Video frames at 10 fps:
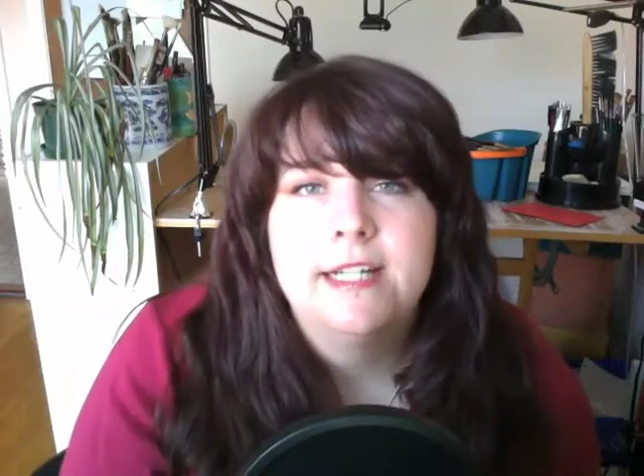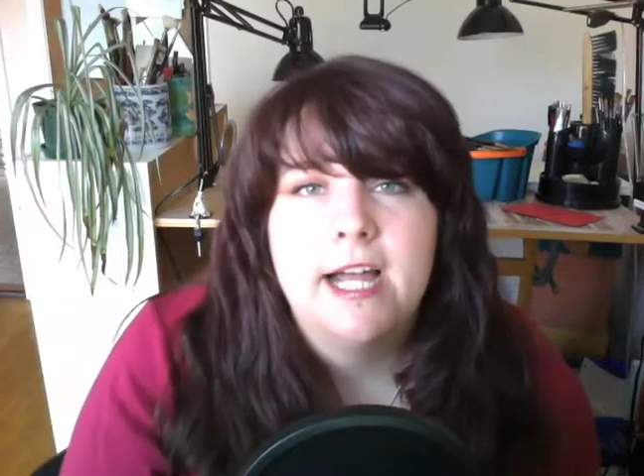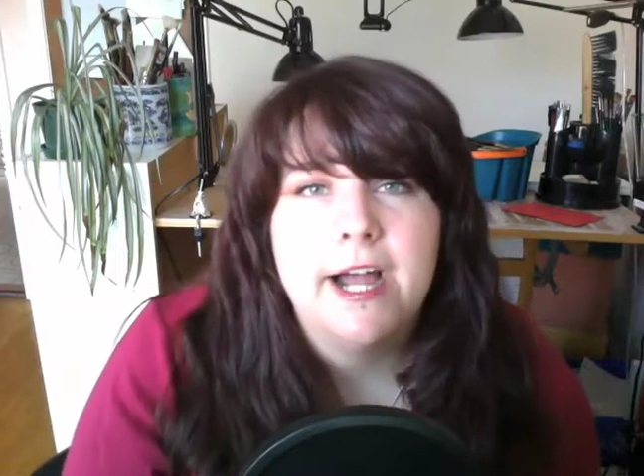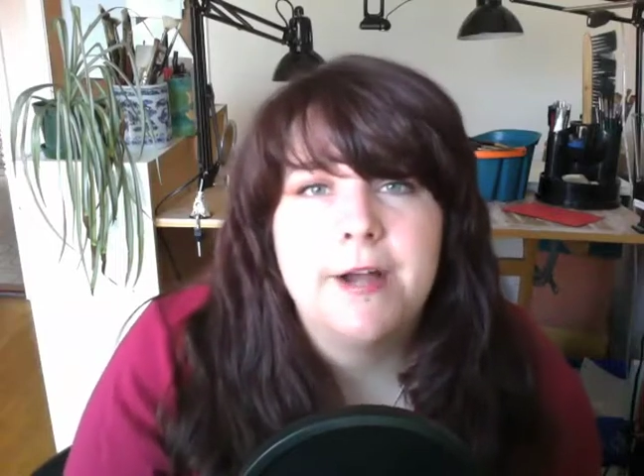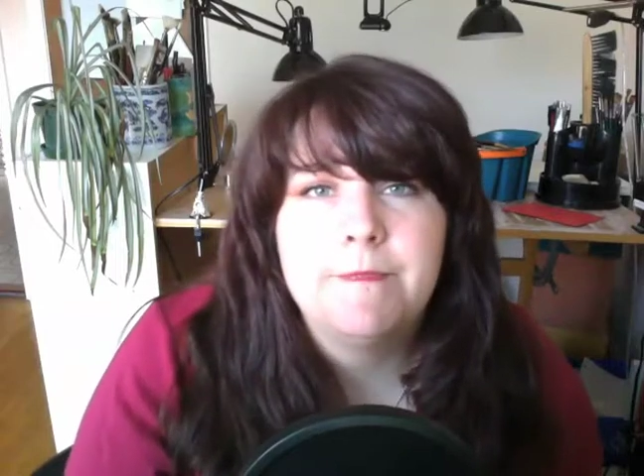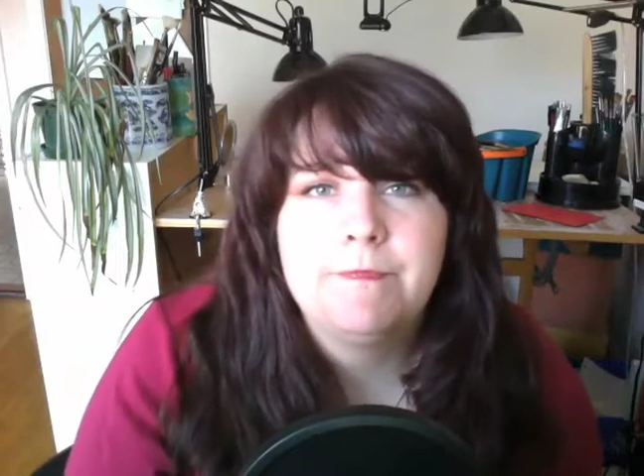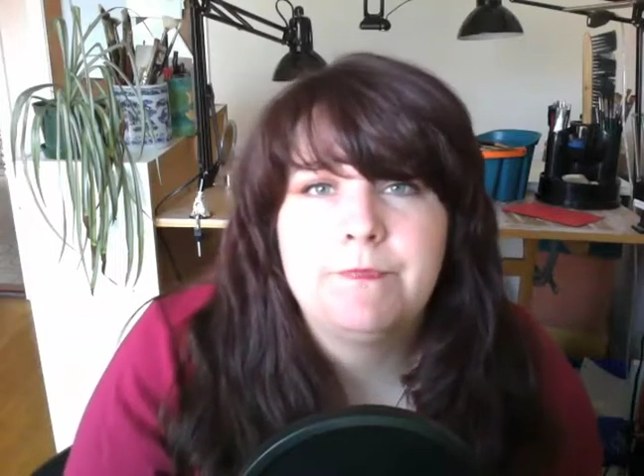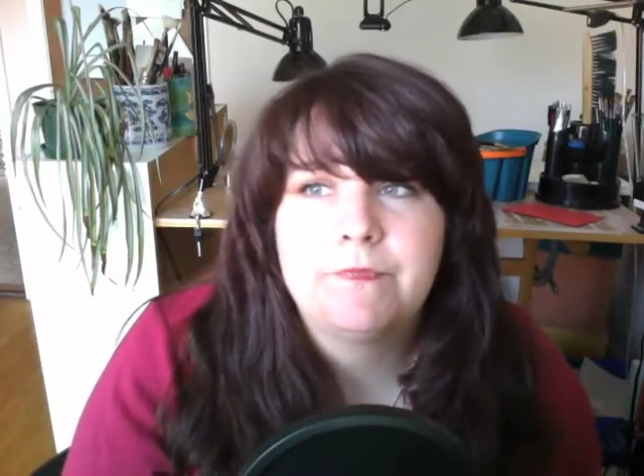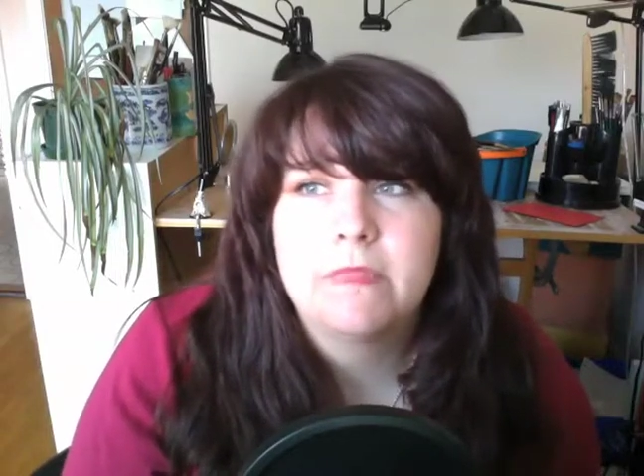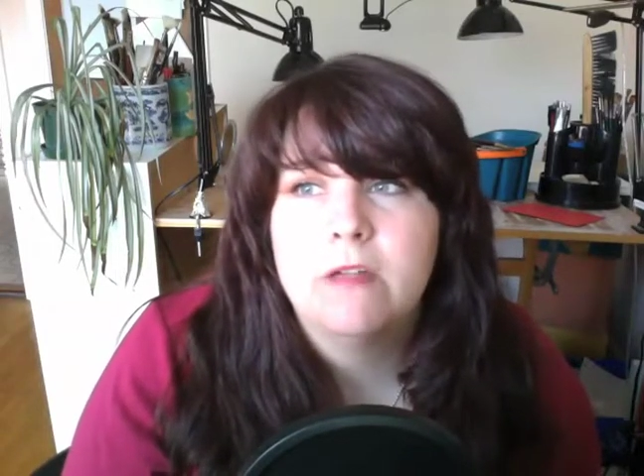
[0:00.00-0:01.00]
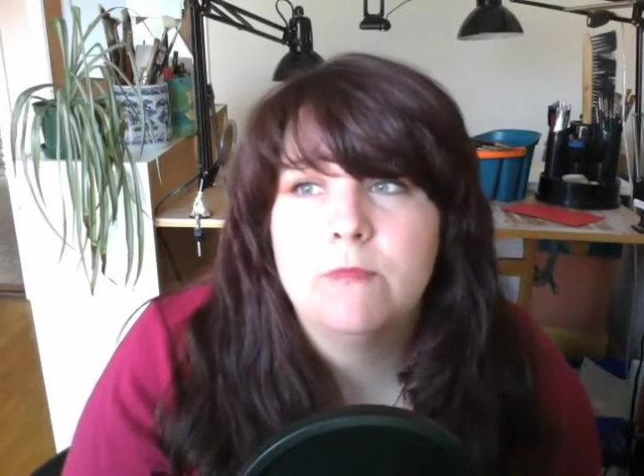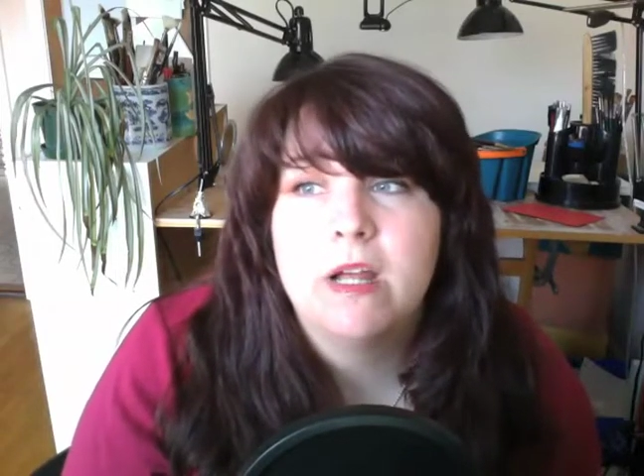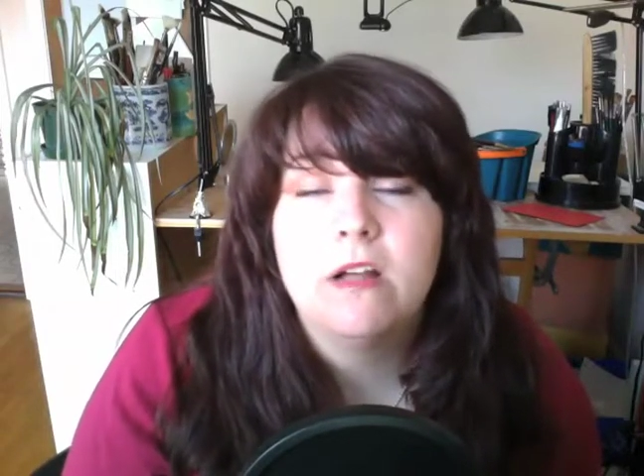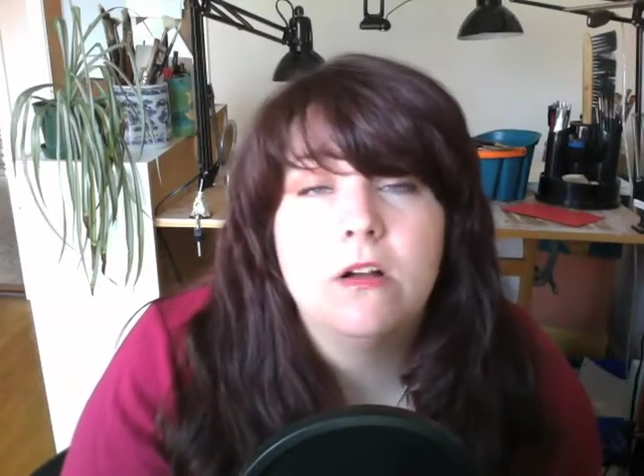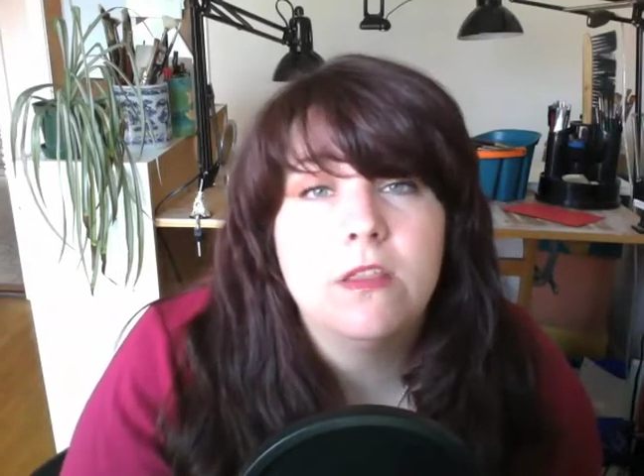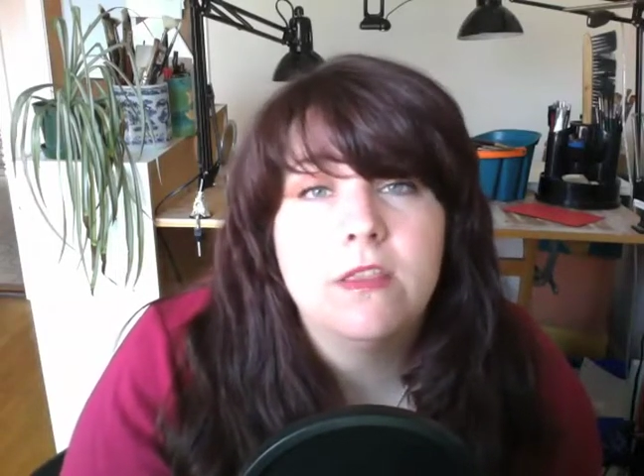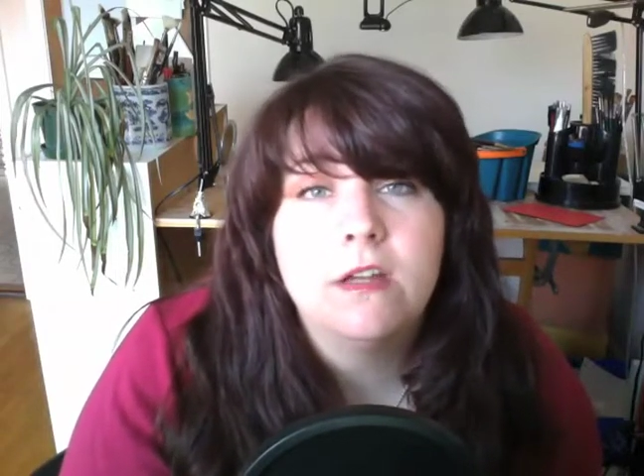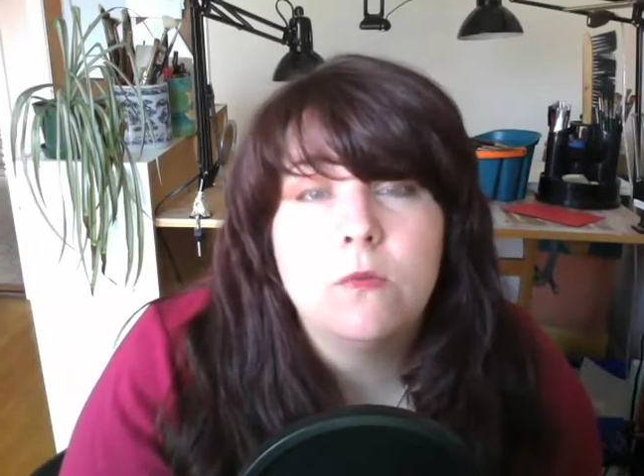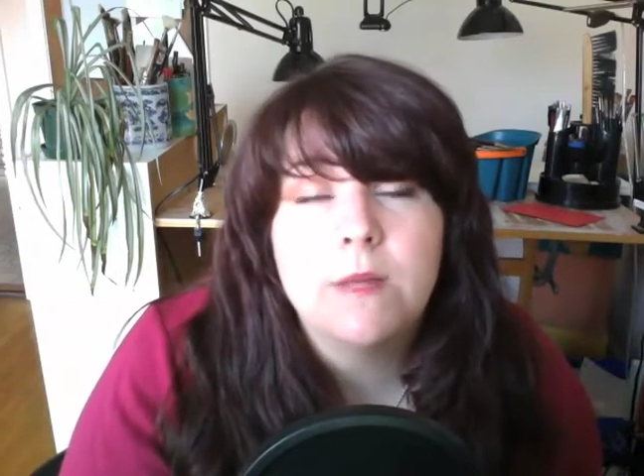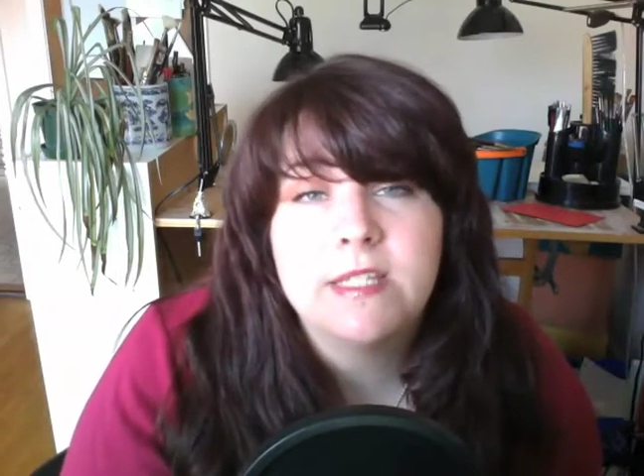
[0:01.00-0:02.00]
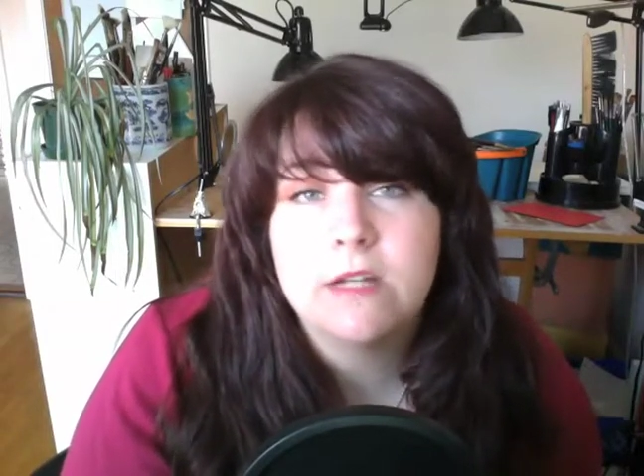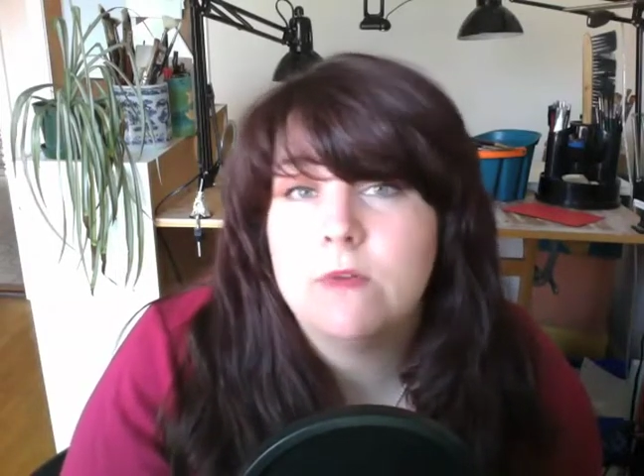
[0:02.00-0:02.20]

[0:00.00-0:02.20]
But the website